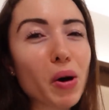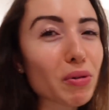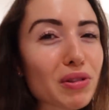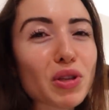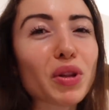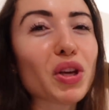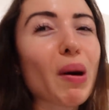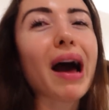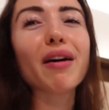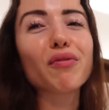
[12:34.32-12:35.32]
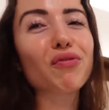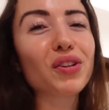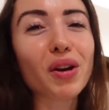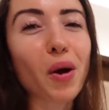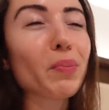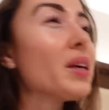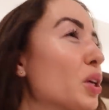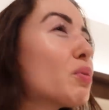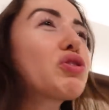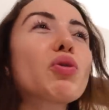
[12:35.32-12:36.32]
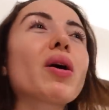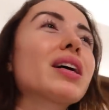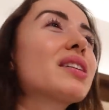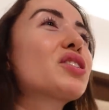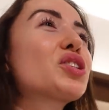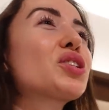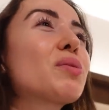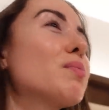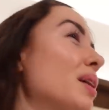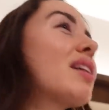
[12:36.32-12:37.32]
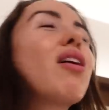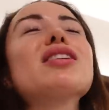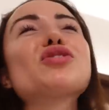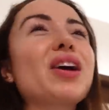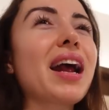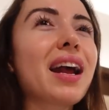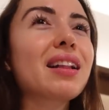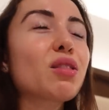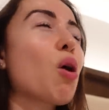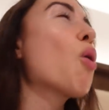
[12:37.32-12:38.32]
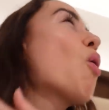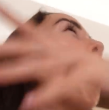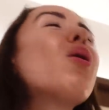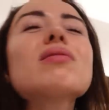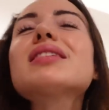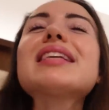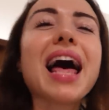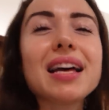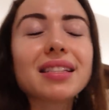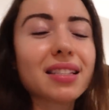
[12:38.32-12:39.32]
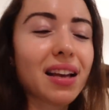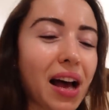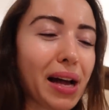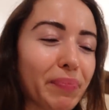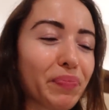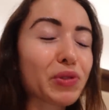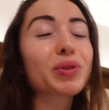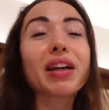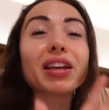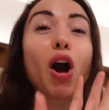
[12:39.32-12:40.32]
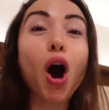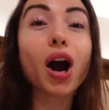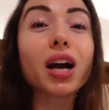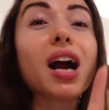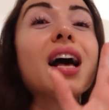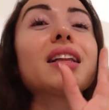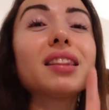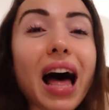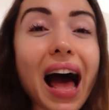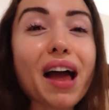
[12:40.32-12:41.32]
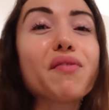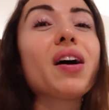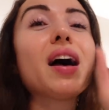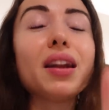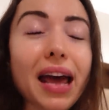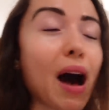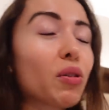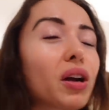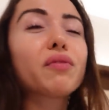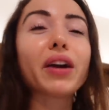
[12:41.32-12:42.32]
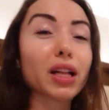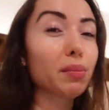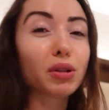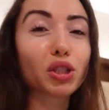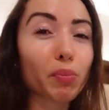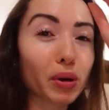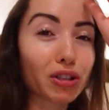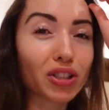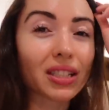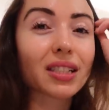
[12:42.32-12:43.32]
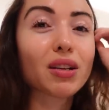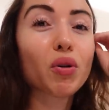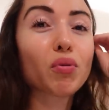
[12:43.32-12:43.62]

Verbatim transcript: both so that you have, you know, Miku and George me and Andre, the whole sets um, yeah, They are live now. They're available to purchase